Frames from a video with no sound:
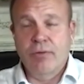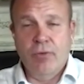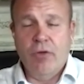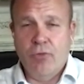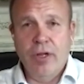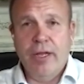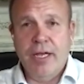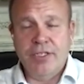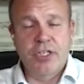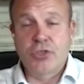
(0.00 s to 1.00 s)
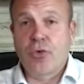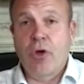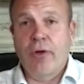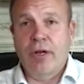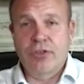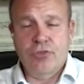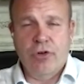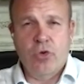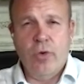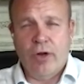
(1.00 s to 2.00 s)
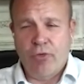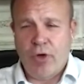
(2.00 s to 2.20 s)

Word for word: It, it really is. And it's growing. It's growing quick.